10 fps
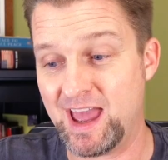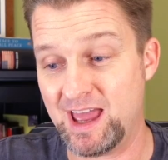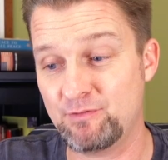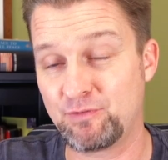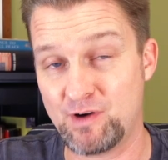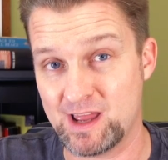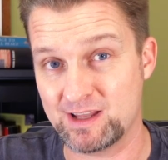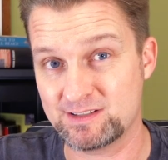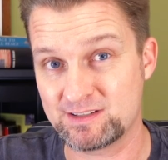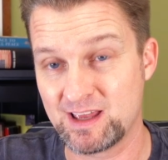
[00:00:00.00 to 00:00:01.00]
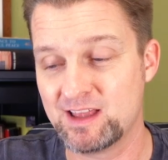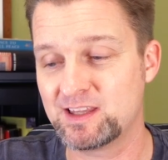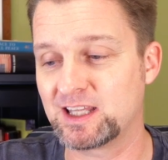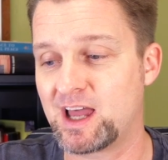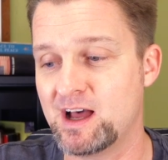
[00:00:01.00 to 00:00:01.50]
and friends
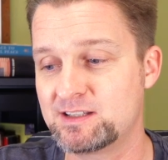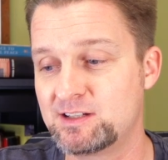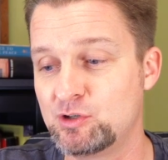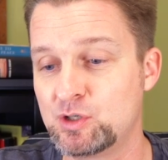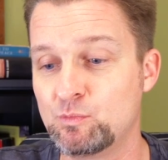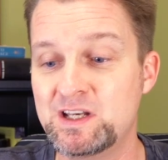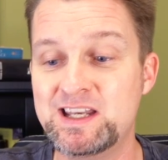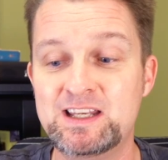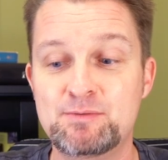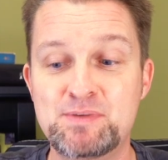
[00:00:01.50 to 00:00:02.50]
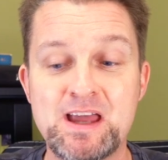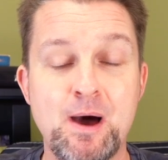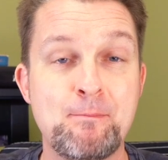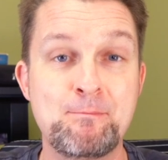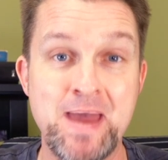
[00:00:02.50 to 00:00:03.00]
that the Constitution would need to be
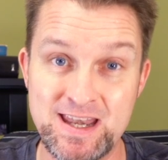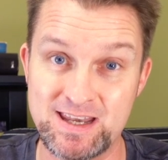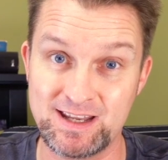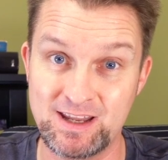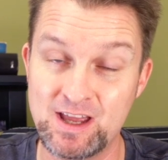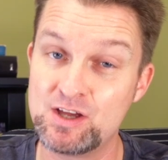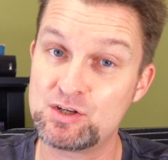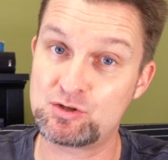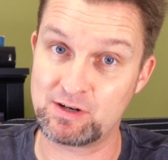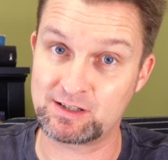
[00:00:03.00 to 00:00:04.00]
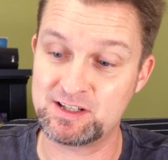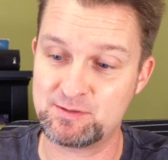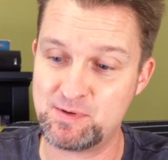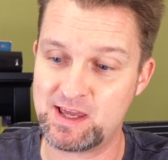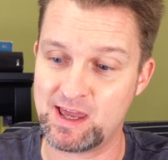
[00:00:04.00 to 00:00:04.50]
amended, strictly
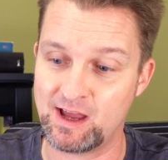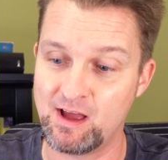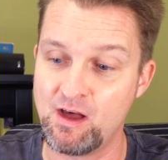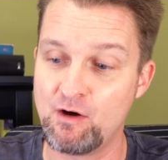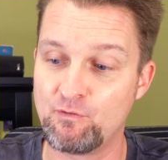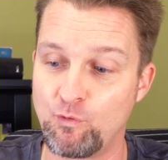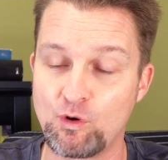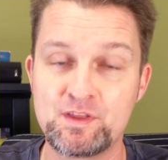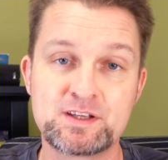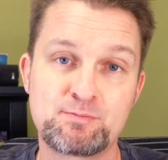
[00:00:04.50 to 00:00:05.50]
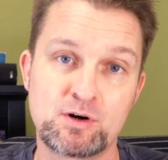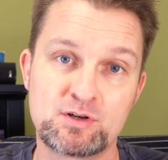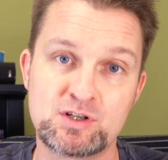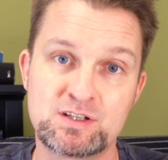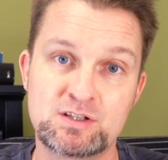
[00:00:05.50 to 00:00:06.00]
speaking, for this
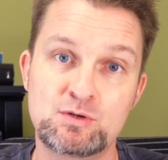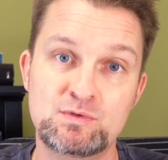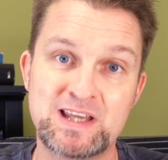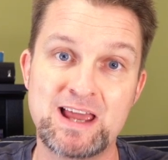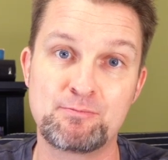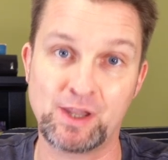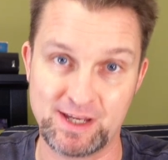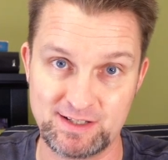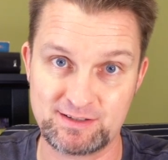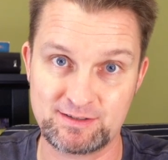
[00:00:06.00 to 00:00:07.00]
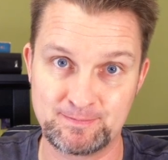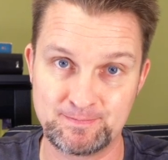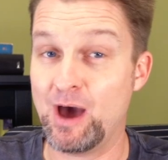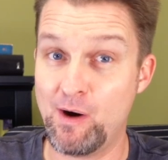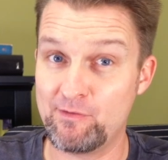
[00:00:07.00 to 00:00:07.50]
purchase to take place.
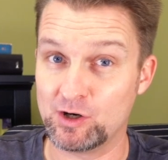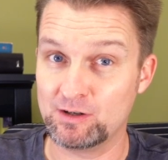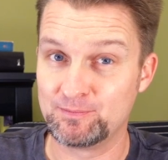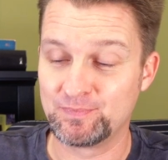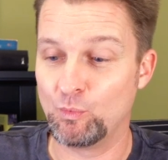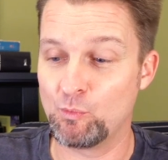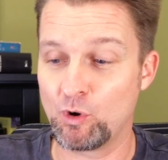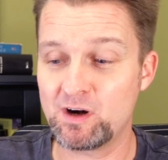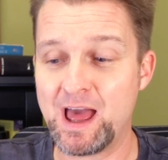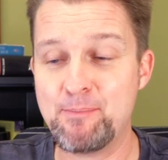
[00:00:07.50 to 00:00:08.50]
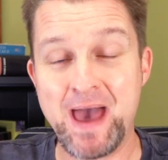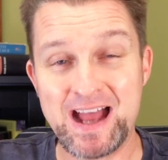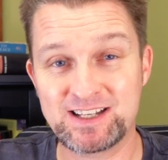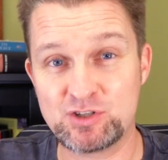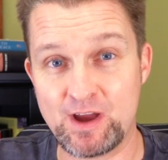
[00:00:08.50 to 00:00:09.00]
However, when word got
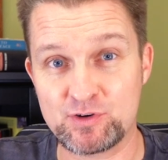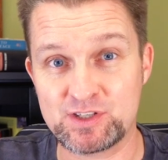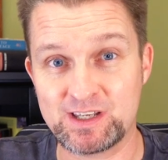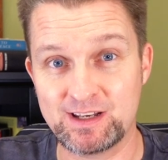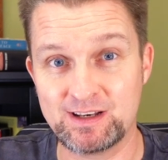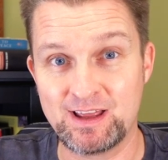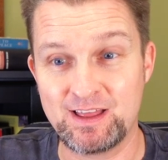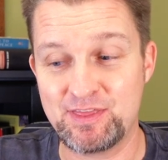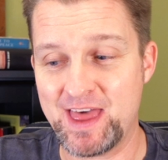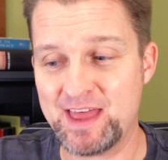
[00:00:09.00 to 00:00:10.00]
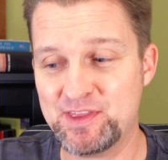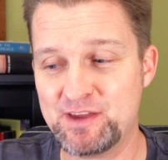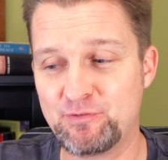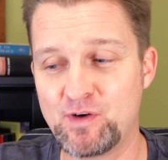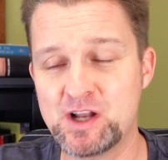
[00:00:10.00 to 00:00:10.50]
back to Jefferson that
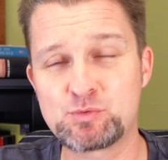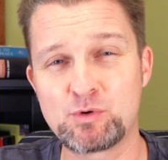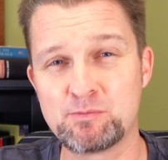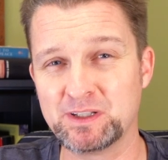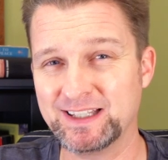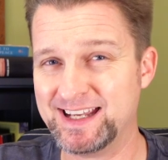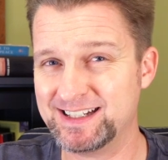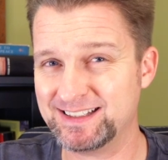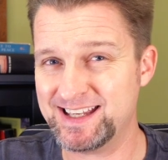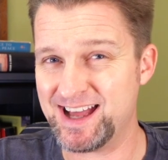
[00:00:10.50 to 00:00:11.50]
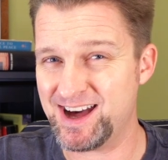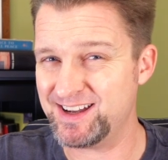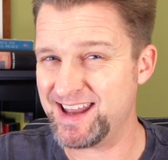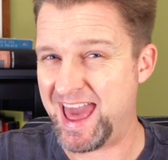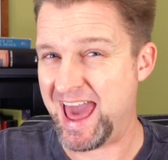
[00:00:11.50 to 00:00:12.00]
the French were belatedly
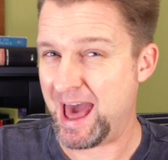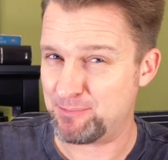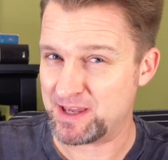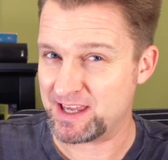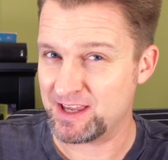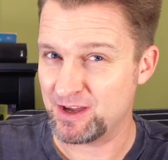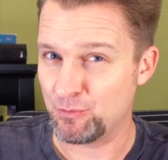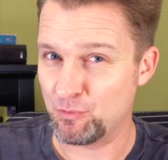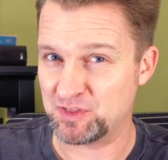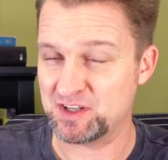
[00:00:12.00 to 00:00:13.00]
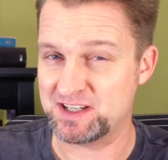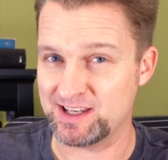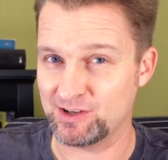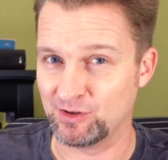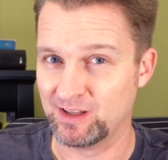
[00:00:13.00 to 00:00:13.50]
unhappy with the
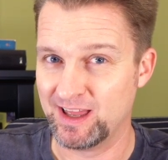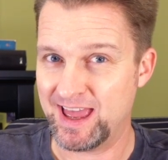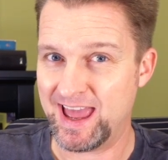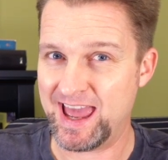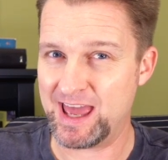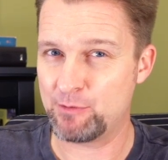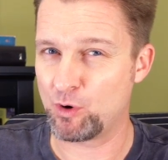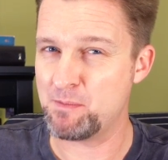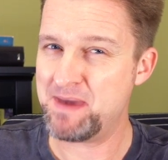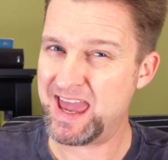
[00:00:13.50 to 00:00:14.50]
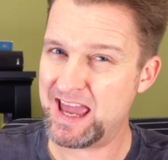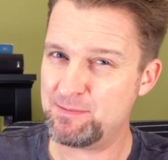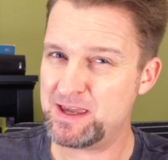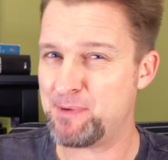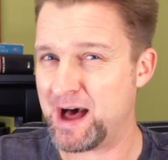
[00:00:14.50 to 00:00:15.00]
deal and were
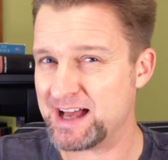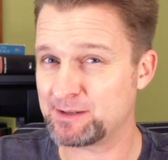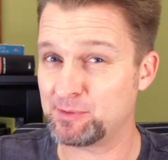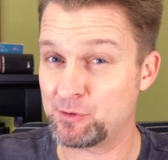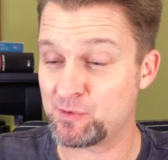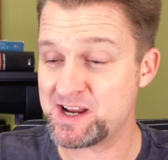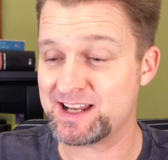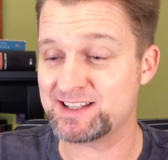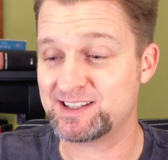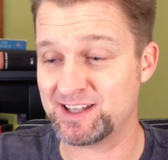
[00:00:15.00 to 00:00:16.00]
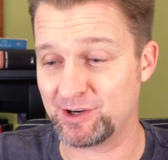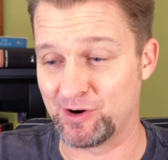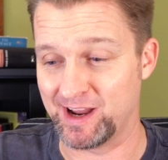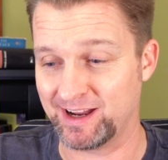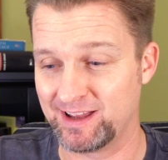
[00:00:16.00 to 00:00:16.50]
maybe possibly
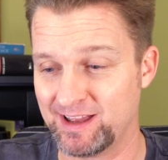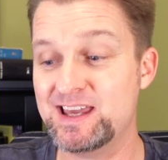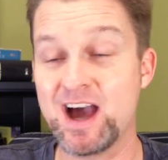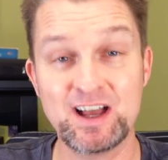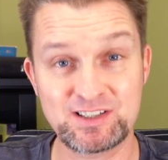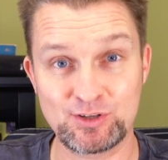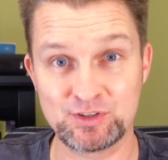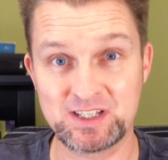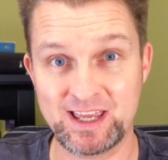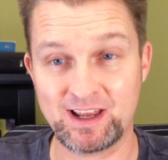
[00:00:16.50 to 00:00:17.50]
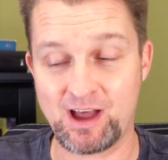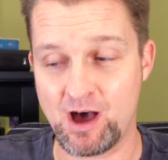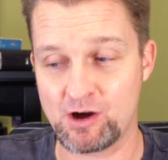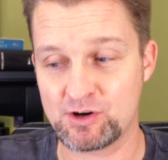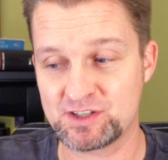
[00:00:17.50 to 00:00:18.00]
reconsidering, he hustled to get
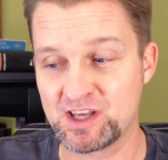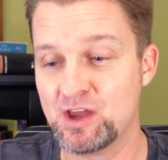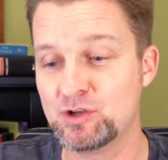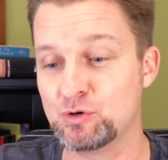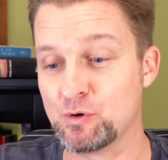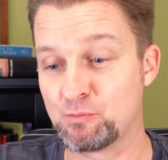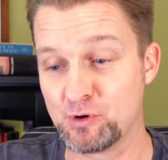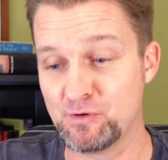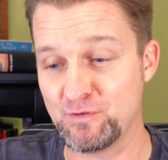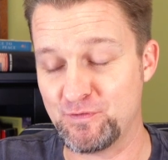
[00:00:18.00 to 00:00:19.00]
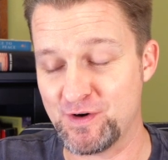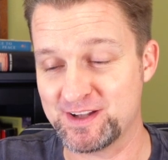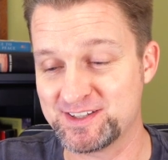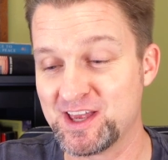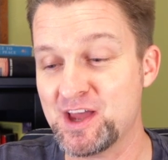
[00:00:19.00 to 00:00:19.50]
Congress to approve the
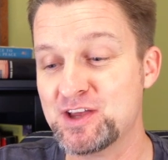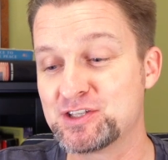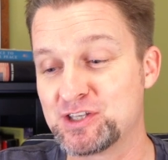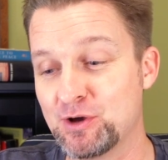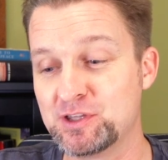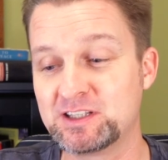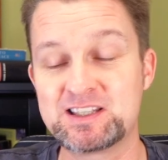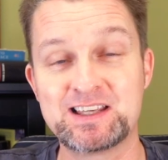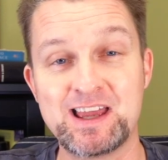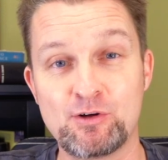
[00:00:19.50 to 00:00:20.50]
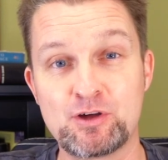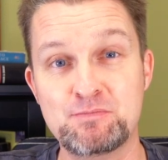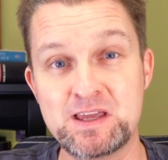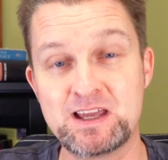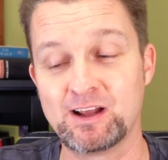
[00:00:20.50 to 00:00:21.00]
funds so that the sale could
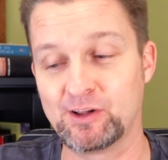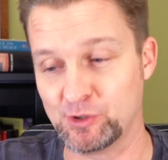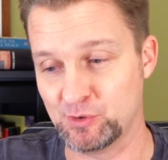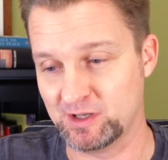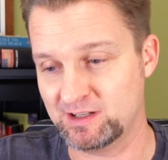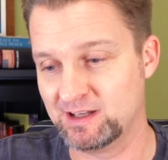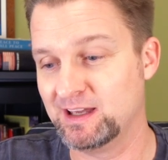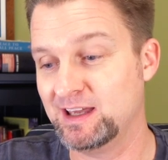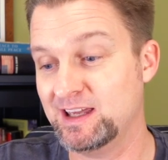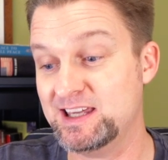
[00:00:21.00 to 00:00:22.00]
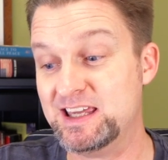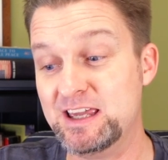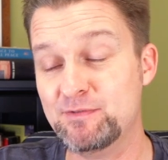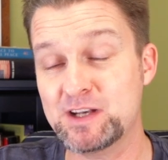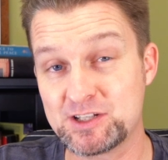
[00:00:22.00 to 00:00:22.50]
be concluded. He
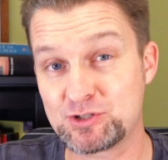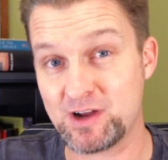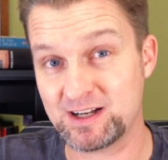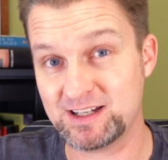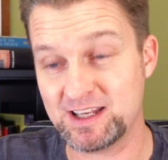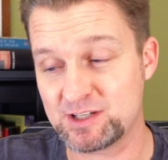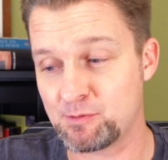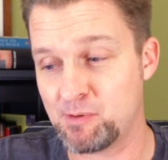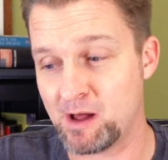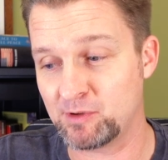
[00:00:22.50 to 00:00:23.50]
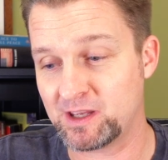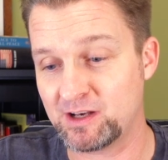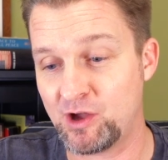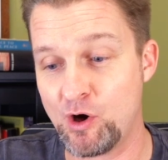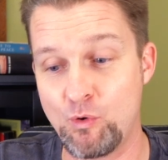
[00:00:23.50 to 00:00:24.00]
even instructed his
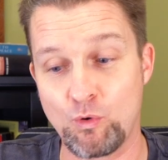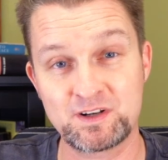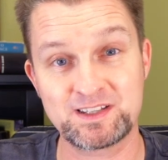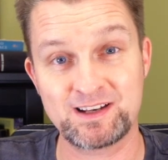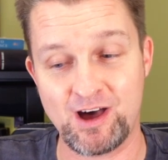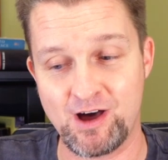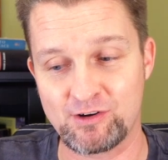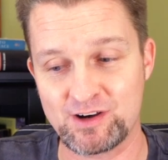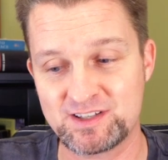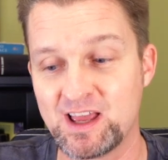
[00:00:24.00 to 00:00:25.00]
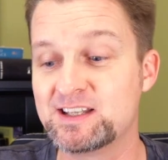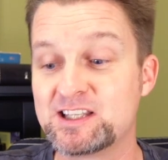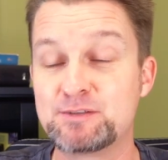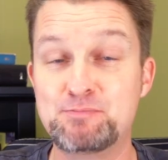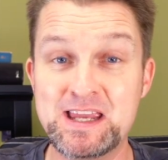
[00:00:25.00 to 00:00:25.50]
Republican cohorts in Congress to
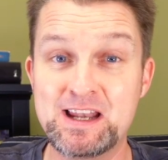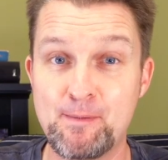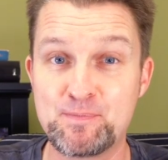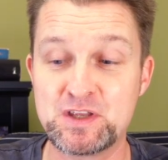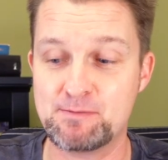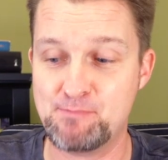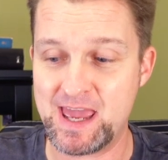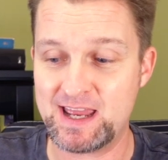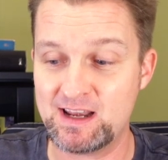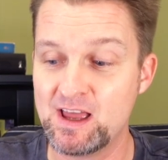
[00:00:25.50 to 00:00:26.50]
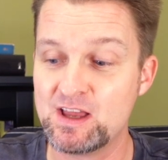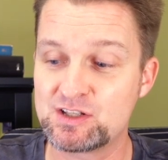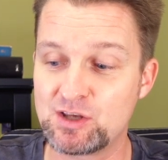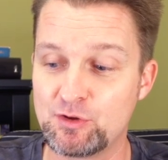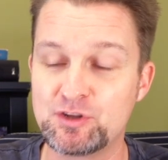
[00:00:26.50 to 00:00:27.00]
speed up the debate
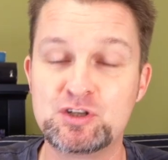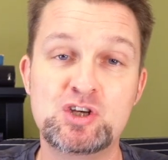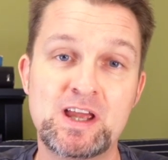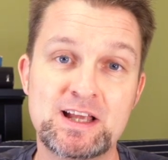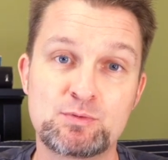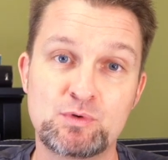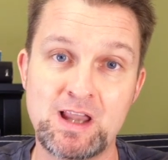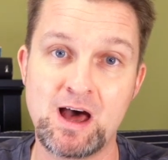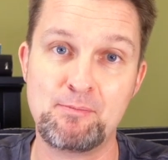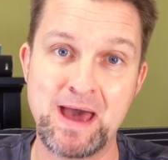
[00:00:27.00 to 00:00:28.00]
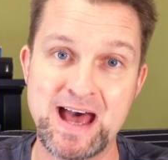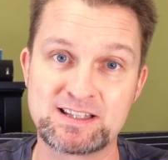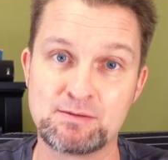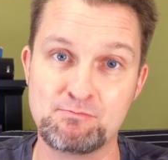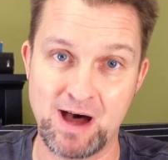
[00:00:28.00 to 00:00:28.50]
so that the chance would not pass
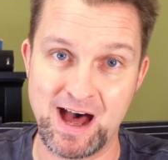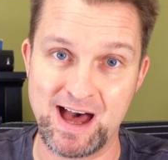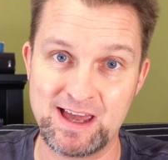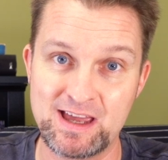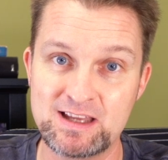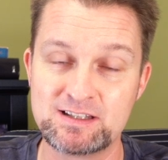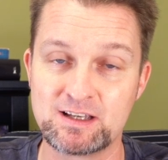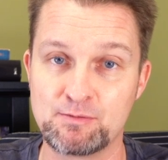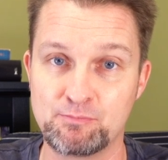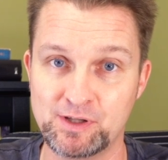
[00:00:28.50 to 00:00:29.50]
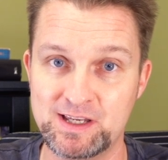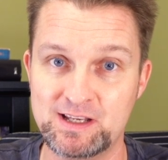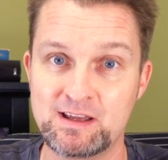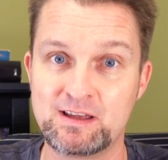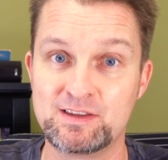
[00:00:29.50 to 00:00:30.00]
them by to
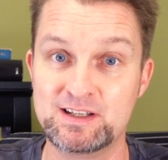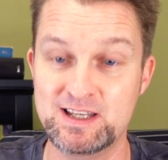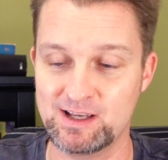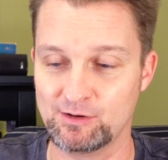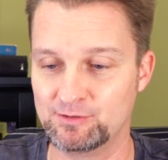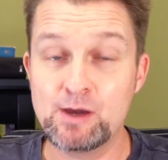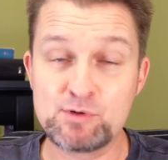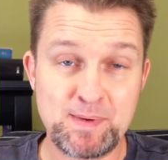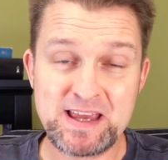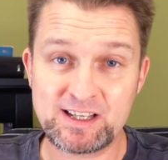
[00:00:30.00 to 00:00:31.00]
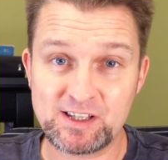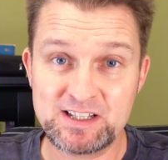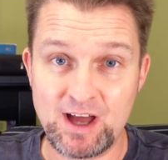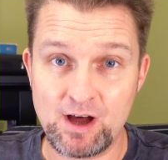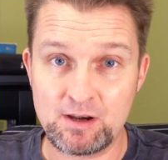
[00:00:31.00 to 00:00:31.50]
complete the deal. It was basically
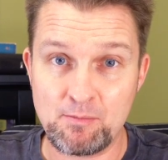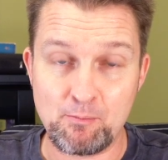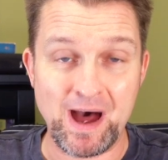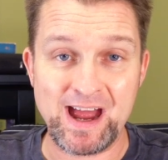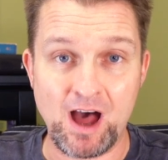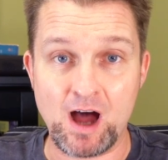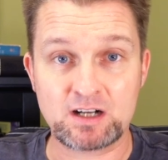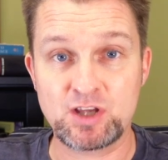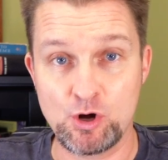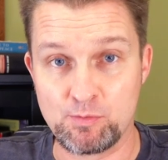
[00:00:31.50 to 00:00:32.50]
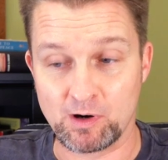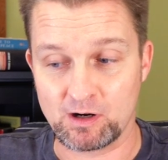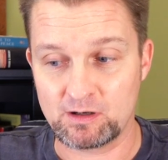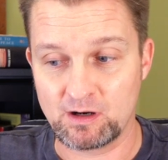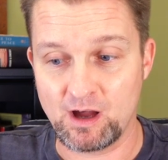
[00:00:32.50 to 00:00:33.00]
done by
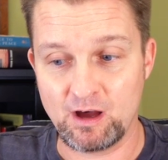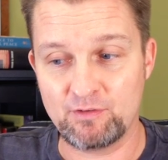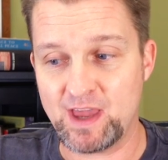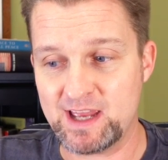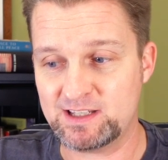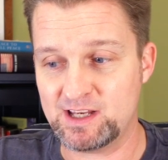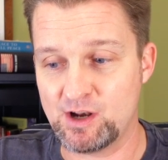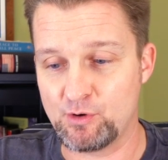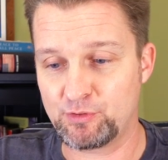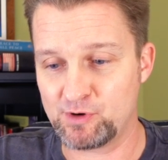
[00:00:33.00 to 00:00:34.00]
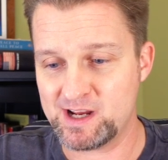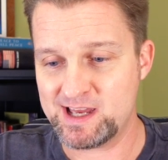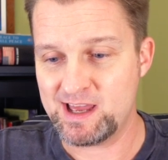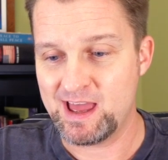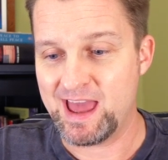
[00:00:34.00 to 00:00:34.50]
October of
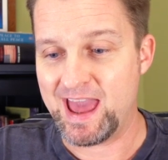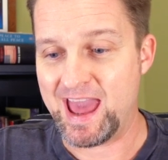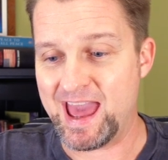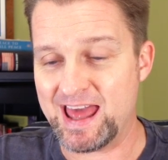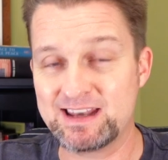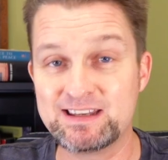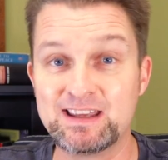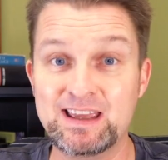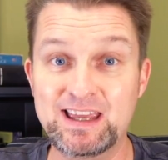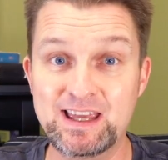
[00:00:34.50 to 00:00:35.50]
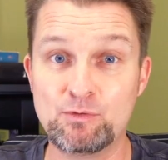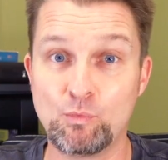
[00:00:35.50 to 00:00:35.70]
1803, and it